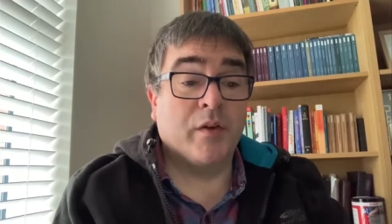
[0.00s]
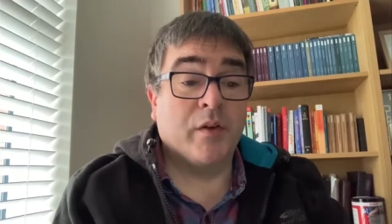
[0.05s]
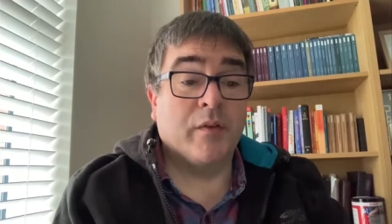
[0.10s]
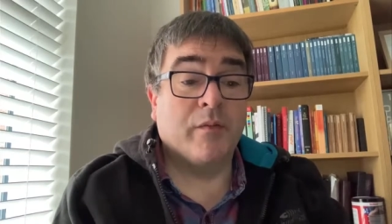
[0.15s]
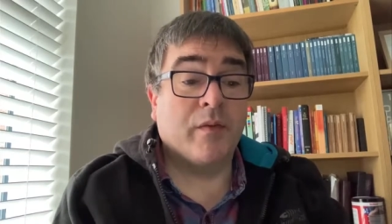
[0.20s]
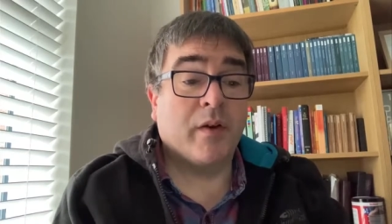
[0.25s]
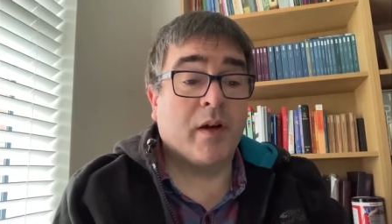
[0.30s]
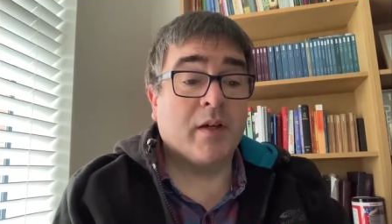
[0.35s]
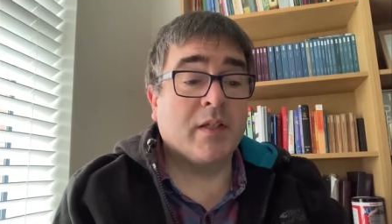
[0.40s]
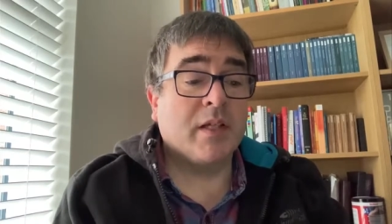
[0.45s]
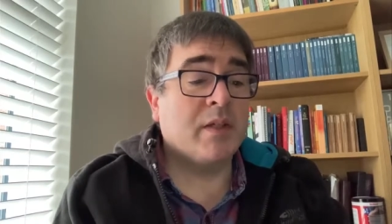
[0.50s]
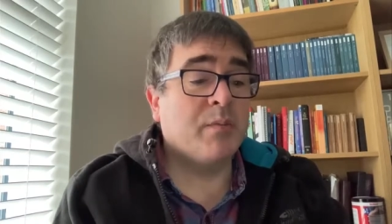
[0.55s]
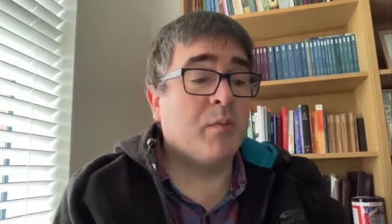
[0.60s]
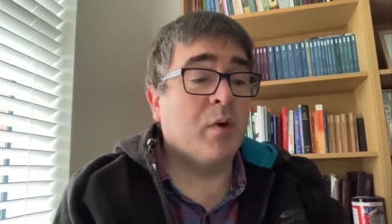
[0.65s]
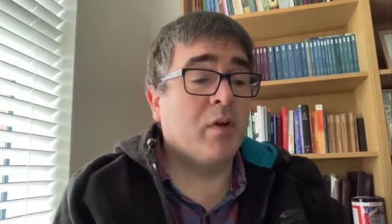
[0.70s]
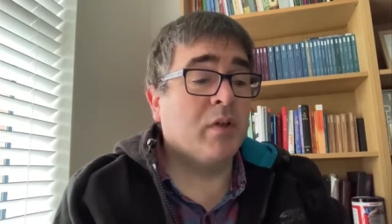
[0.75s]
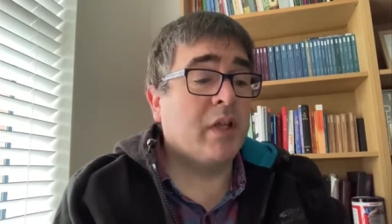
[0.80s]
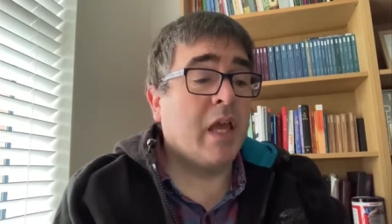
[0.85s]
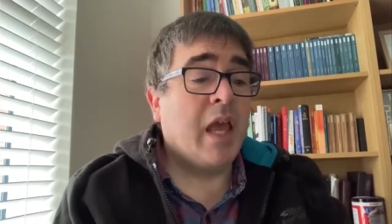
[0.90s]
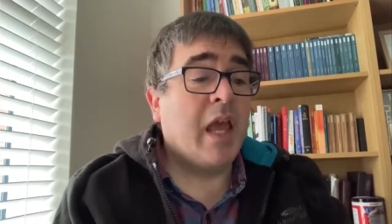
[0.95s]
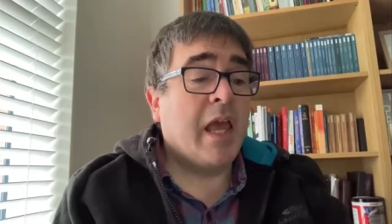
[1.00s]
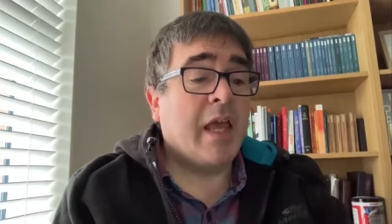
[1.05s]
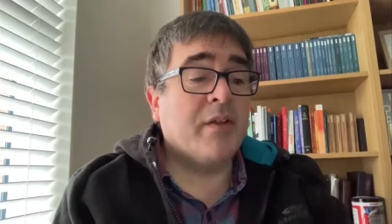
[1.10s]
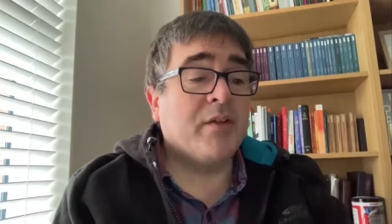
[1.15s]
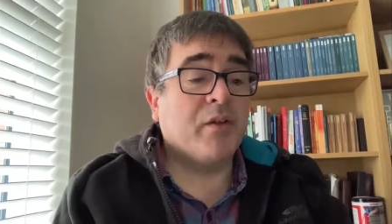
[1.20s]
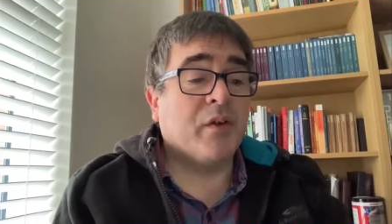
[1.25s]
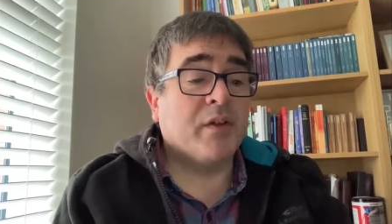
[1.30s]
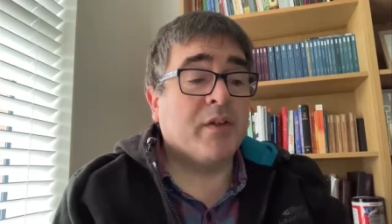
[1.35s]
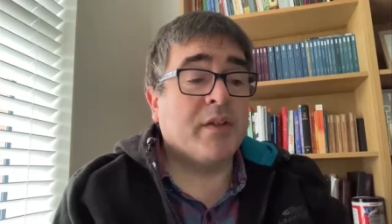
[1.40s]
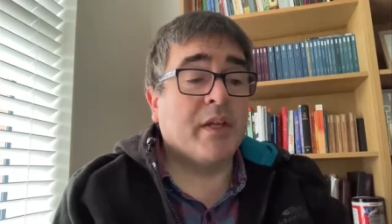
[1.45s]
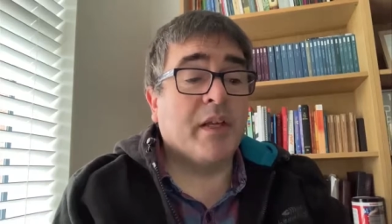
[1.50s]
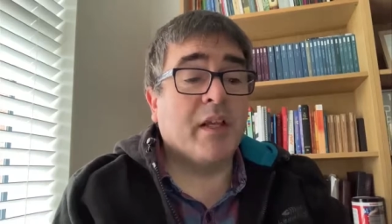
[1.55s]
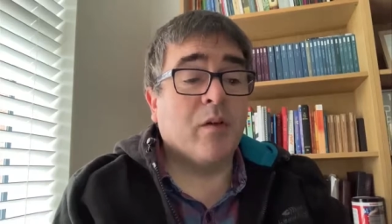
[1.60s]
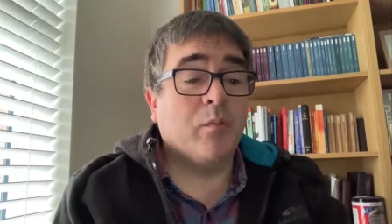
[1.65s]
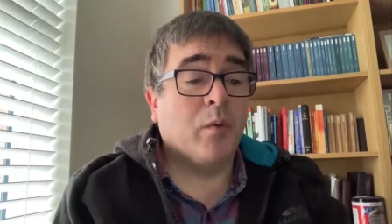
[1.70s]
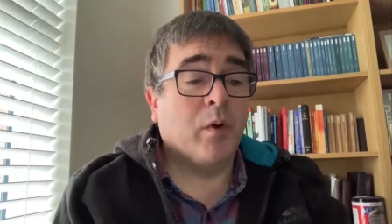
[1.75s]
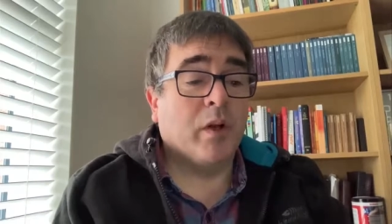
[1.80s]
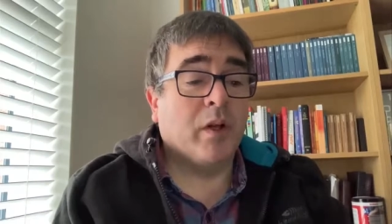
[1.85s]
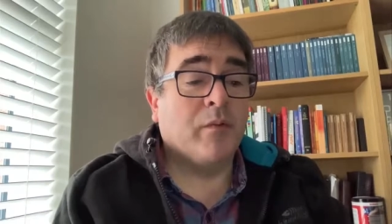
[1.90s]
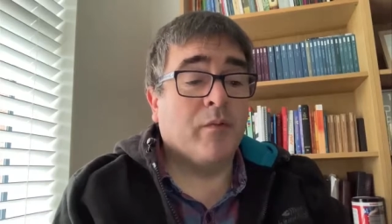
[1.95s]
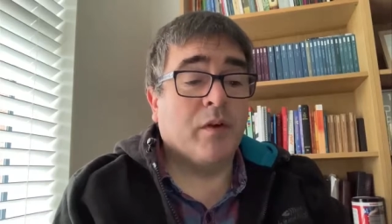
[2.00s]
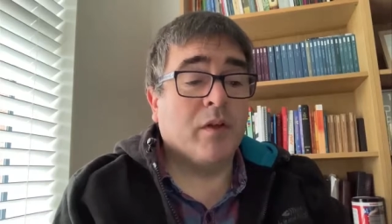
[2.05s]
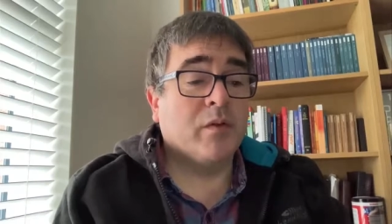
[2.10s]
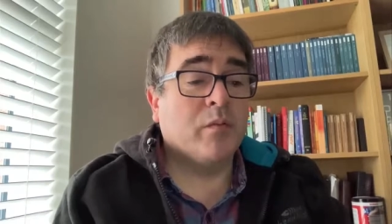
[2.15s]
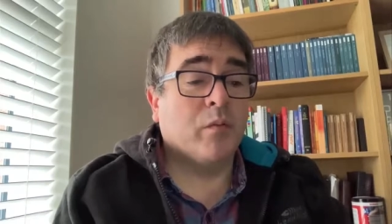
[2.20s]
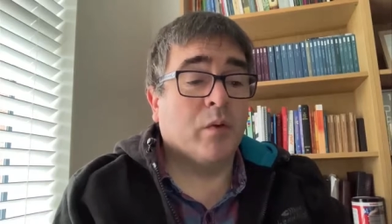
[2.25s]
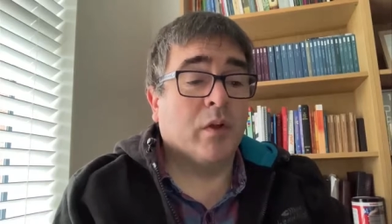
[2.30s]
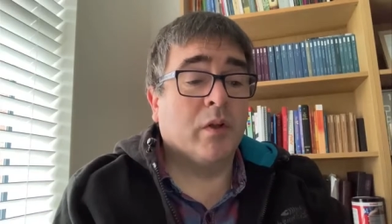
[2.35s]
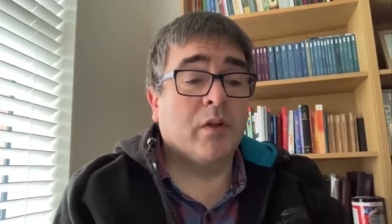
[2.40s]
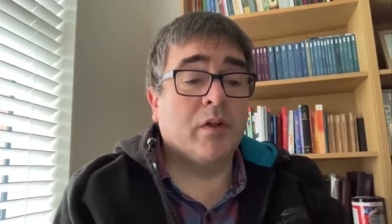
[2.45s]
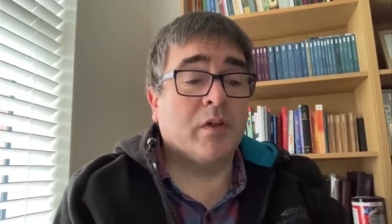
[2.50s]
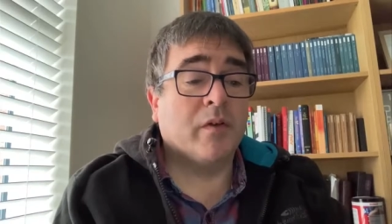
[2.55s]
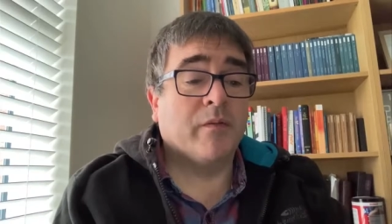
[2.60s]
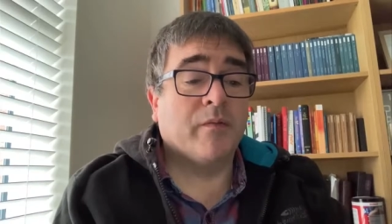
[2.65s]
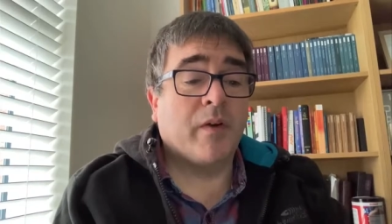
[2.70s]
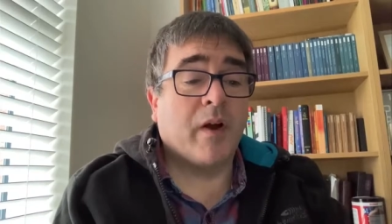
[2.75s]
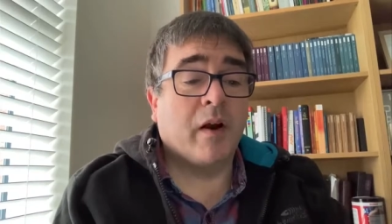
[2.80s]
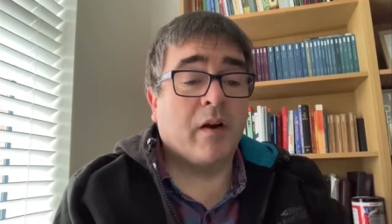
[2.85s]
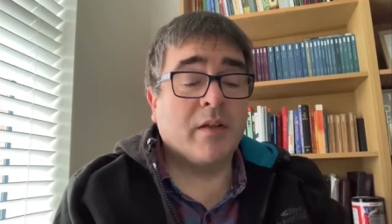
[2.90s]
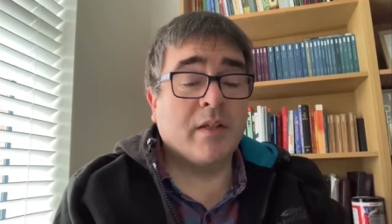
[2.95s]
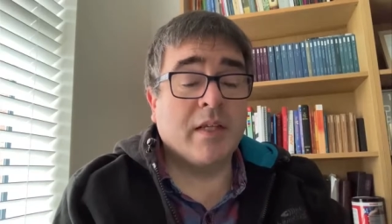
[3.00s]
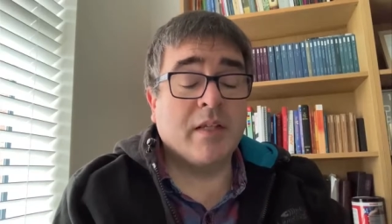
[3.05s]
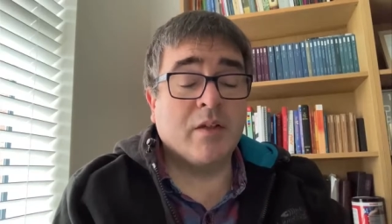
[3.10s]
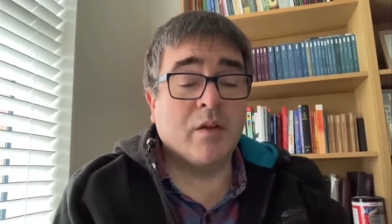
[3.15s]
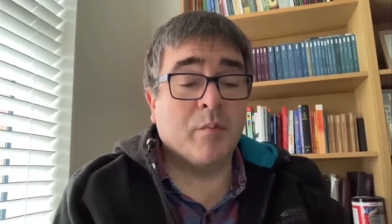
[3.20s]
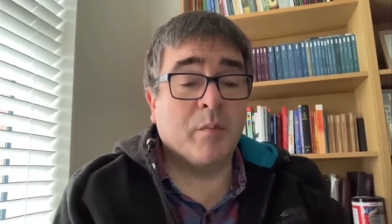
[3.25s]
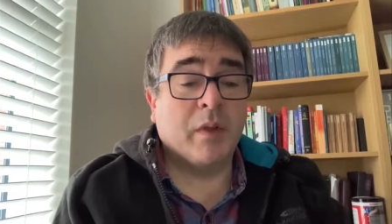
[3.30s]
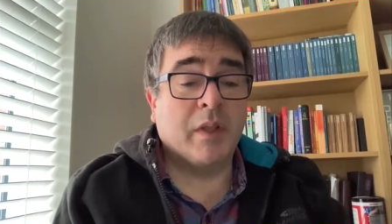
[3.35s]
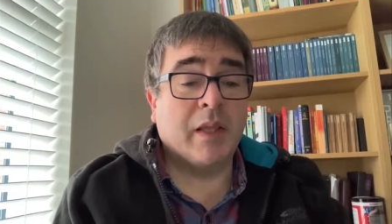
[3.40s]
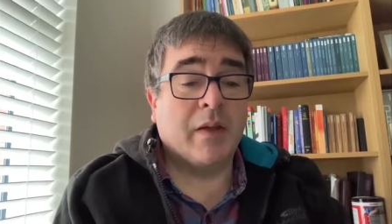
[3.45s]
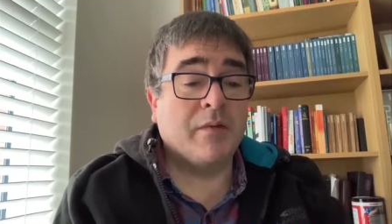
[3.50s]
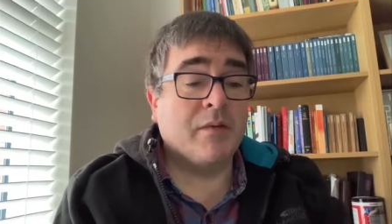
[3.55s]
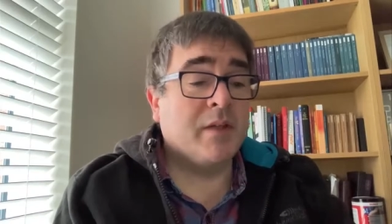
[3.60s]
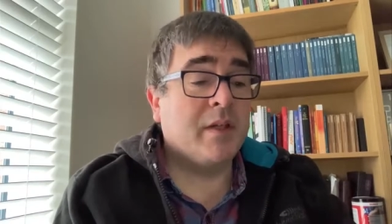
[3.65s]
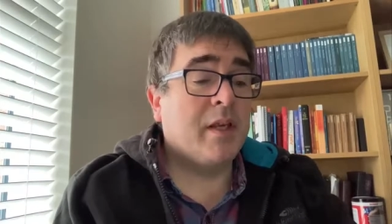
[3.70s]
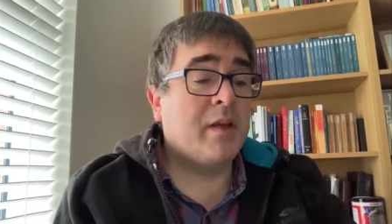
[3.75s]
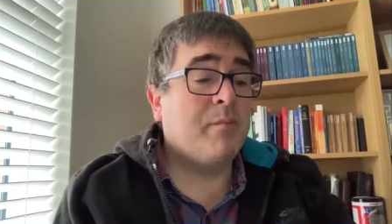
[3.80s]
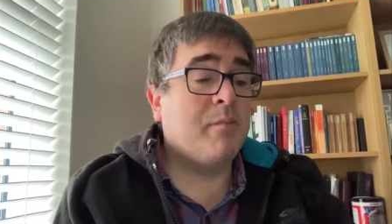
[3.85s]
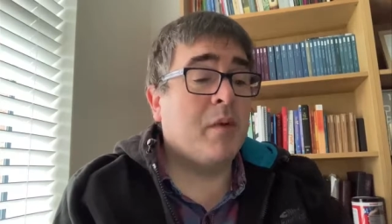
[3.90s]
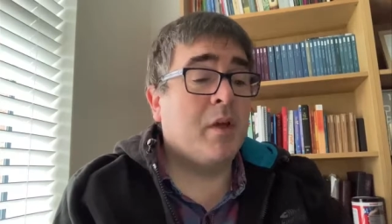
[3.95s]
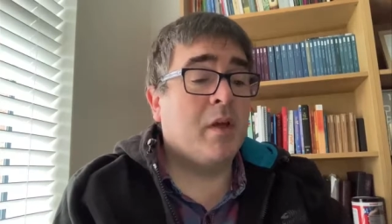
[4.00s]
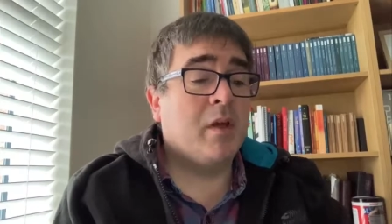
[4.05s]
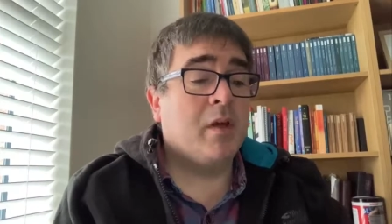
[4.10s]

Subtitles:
the Pharisees mocked. "Is there a single one of us rulers or Pharisees who believes in him?